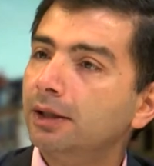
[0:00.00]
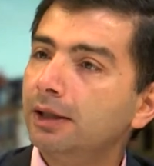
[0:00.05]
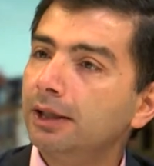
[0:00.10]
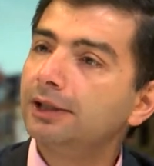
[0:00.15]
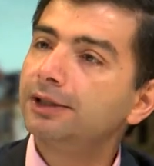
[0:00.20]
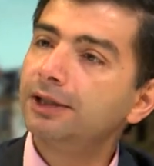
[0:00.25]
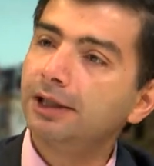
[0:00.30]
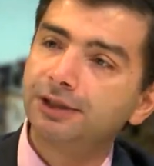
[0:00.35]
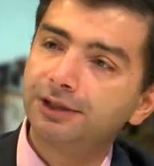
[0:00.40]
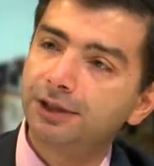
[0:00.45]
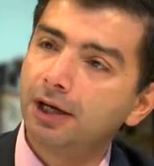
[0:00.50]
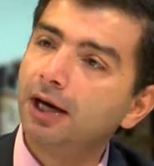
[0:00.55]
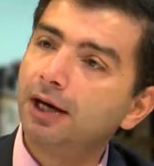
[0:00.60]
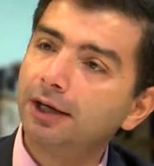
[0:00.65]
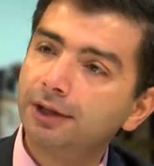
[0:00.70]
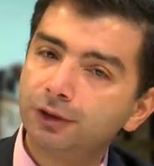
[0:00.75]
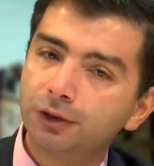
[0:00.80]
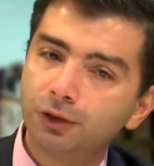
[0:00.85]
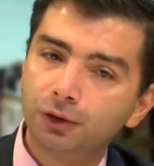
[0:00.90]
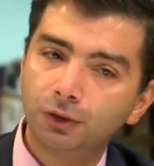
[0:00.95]
Mm. It's
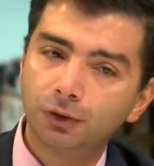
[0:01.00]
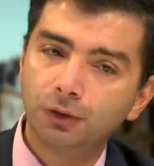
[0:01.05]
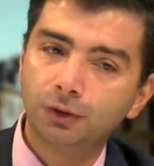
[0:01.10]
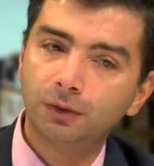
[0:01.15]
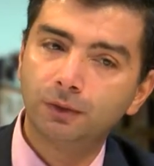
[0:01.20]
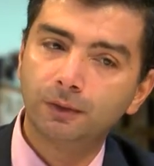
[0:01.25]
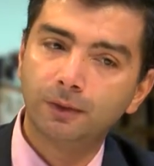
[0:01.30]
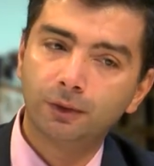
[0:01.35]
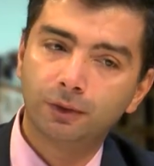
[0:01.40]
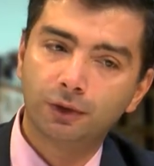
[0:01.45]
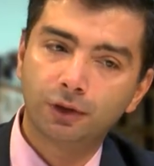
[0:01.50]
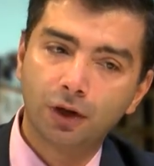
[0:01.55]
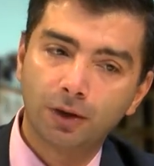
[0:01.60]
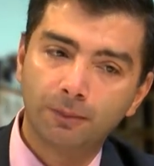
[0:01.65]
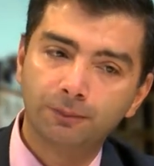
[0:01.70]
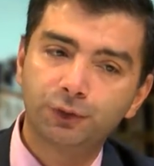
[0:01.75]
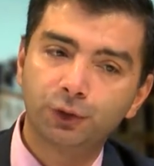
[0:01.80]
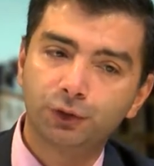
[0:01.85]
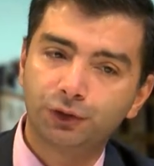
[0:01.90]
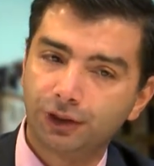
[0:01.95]
hard to
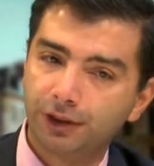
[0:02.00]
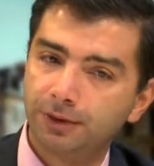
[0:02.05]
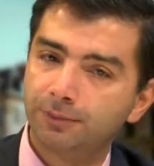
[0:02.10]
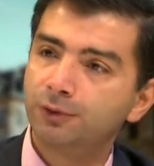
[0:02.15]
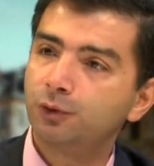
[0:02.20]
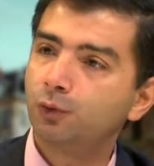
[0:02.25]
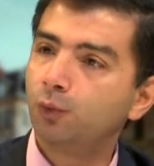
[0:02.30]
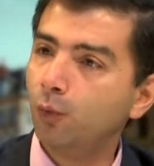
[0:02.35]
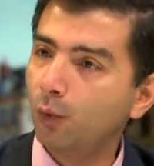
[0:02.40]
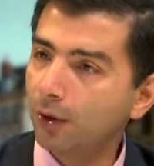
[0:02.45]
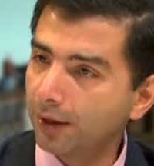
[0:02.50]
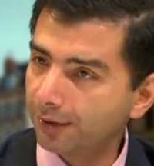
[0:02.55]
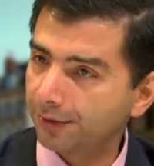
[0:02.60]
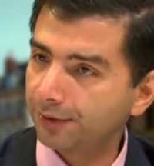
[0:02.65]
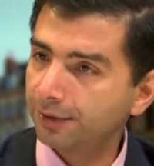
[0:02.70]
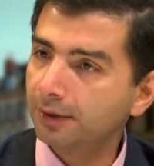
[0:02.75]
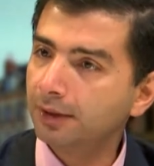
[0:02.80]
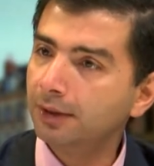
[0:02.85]
come to terms with